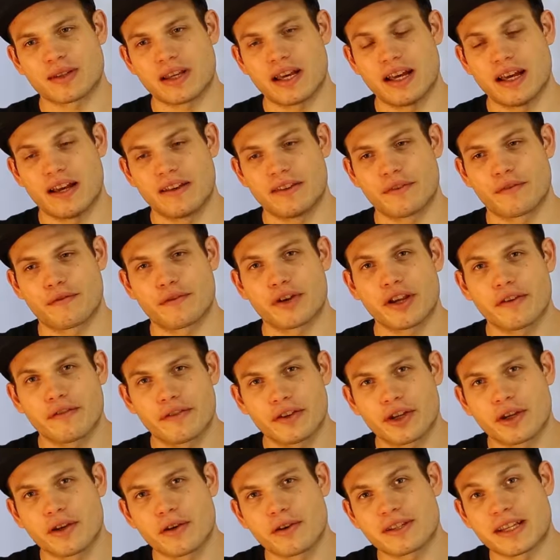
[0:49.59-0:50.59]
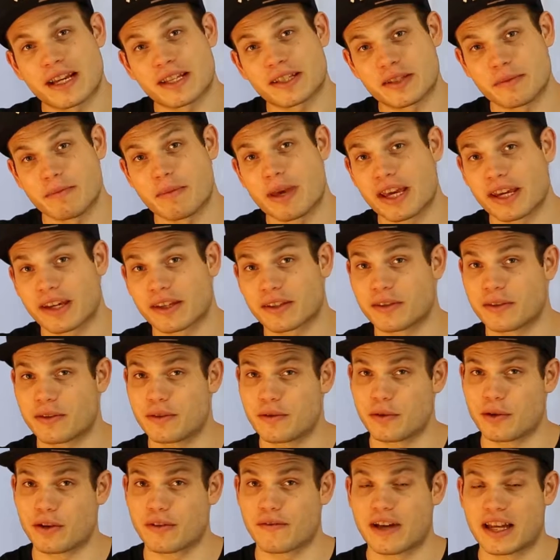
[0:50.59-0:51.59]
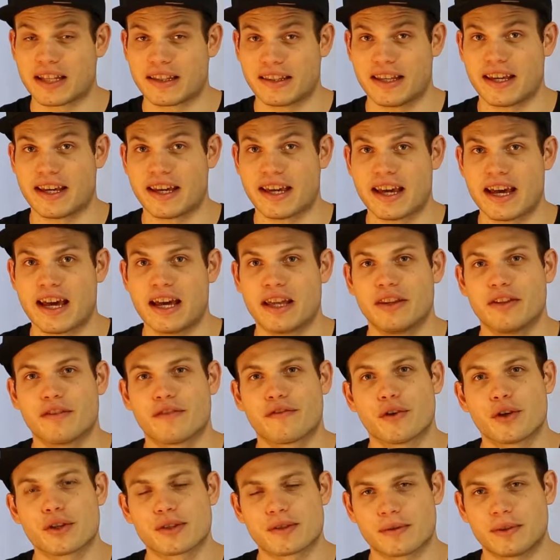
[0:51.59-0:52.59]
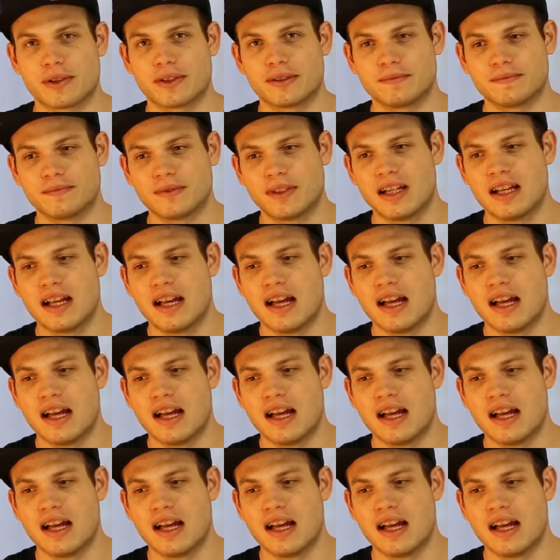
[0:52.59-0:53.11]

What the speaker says: the 3 videos I had to make during that day. And the first one